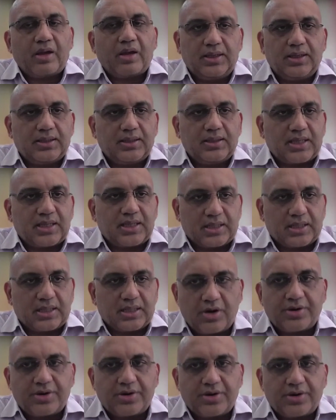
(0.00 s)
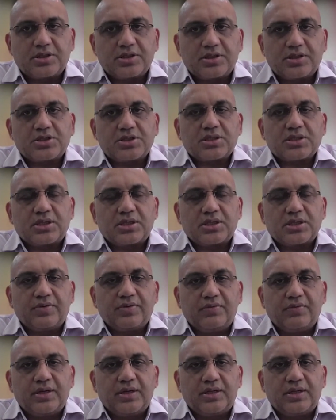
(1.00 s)
cut corners. We
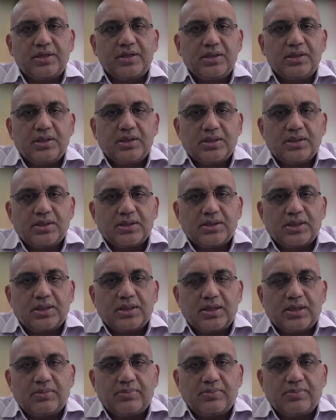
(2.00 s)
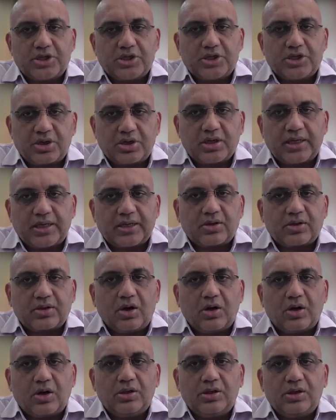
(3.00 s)
will make sure that
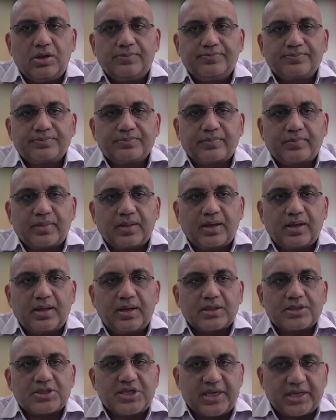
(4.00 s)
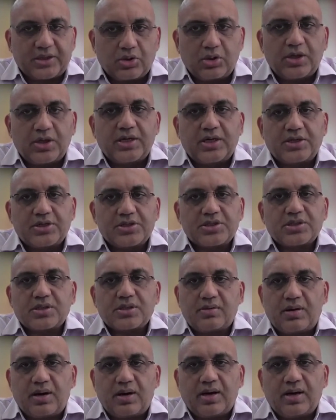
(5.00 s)
all stakeholders
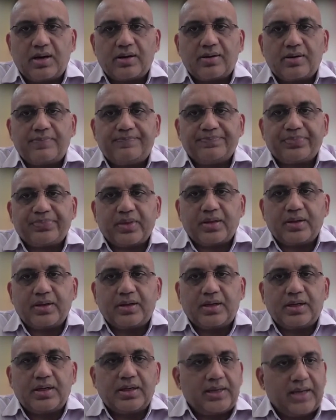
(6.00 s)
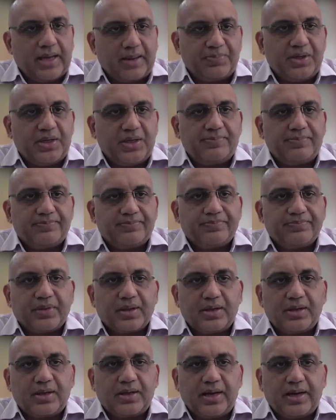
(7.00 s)
are happy.
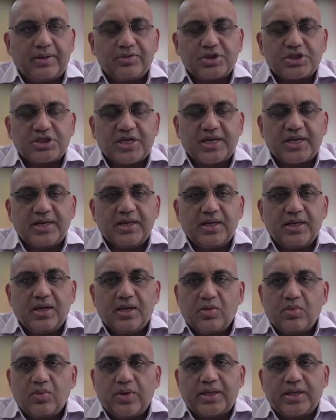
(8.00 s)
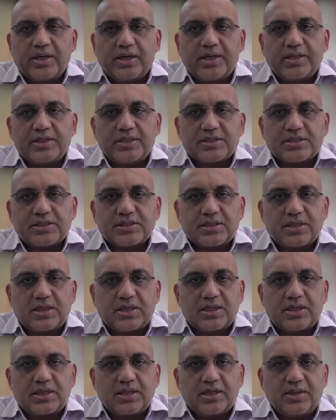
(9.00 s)
I would say whether it is
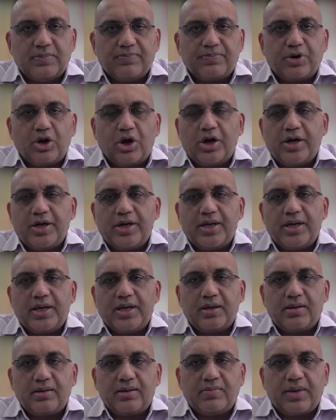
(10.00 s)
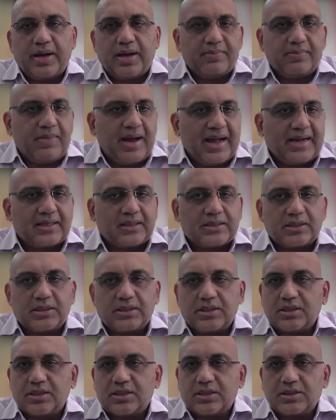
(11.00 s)
employee, my
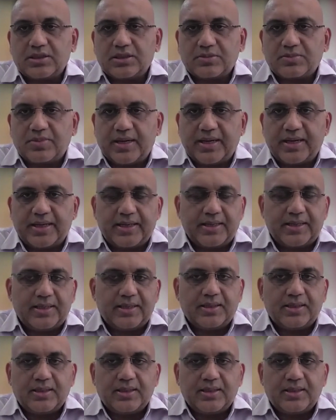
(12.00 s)
bankers, my